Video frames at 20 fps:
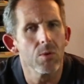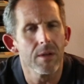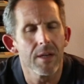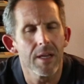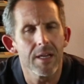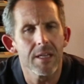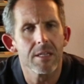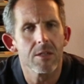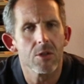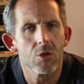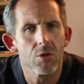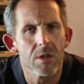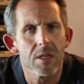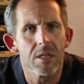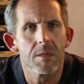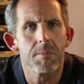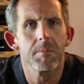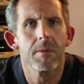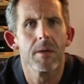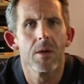a nice
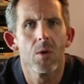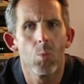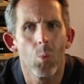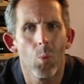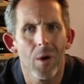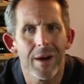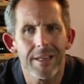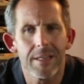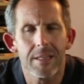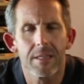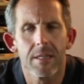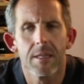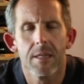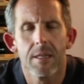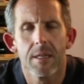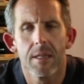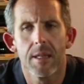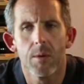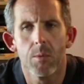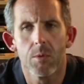crisp white
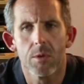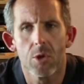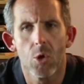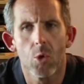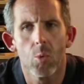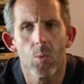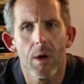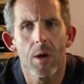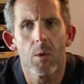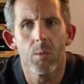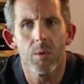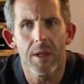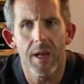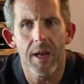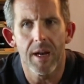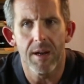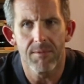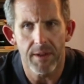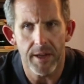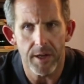that would go well with a
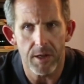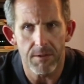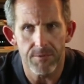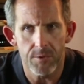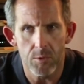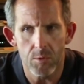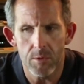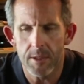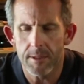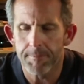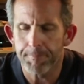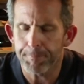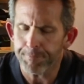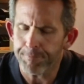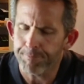lot of lighter foods.